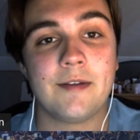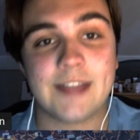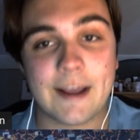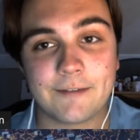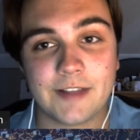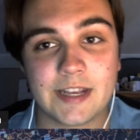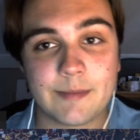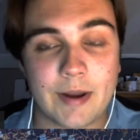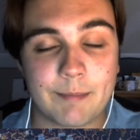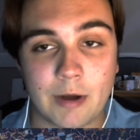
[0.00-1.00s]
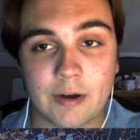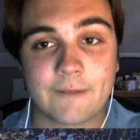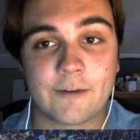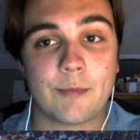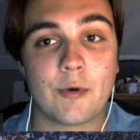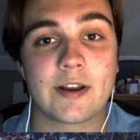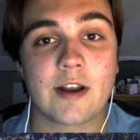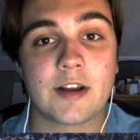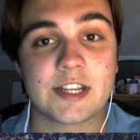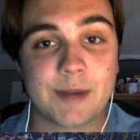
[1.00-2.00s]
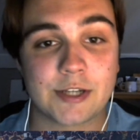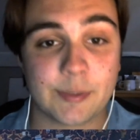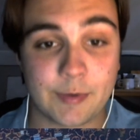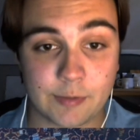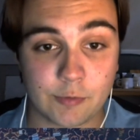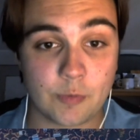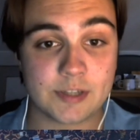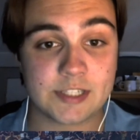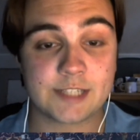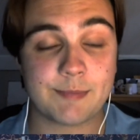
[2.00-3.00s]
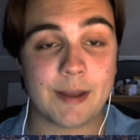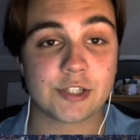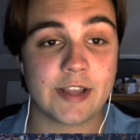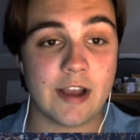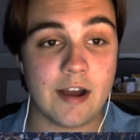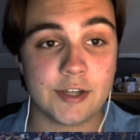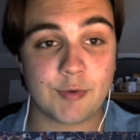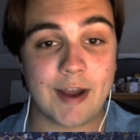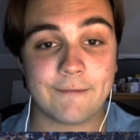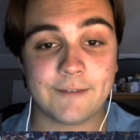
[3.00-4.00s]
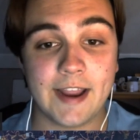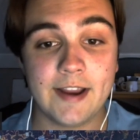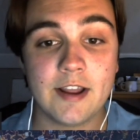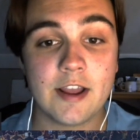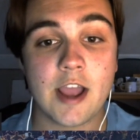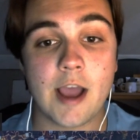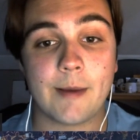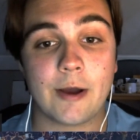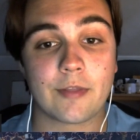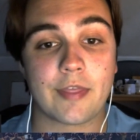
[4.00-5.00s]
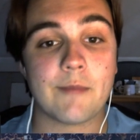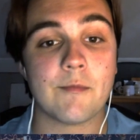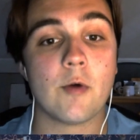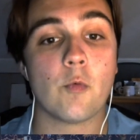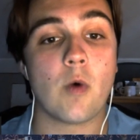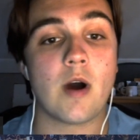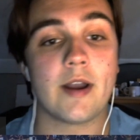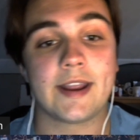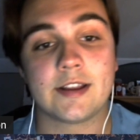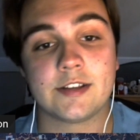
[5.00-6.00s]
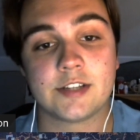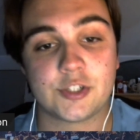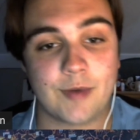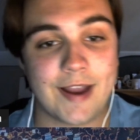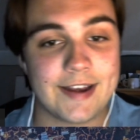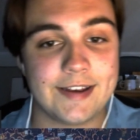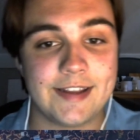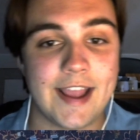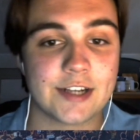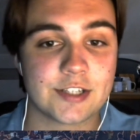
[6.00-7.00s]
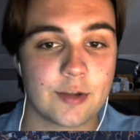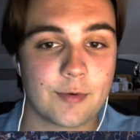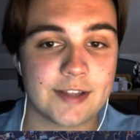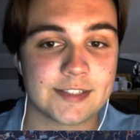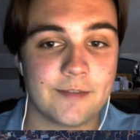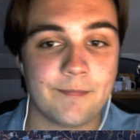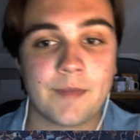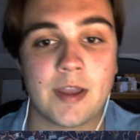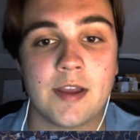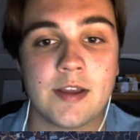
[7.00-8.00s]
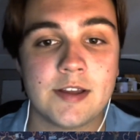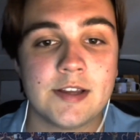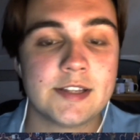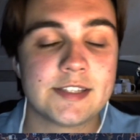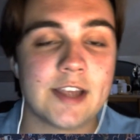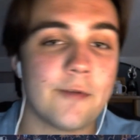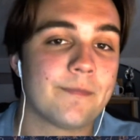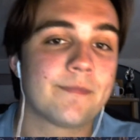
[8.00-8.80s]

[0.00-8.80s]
definitely in the market for a point guard, especially with the rumors, especially on draft day, about them wanting to trade D'Angelo Russell. So,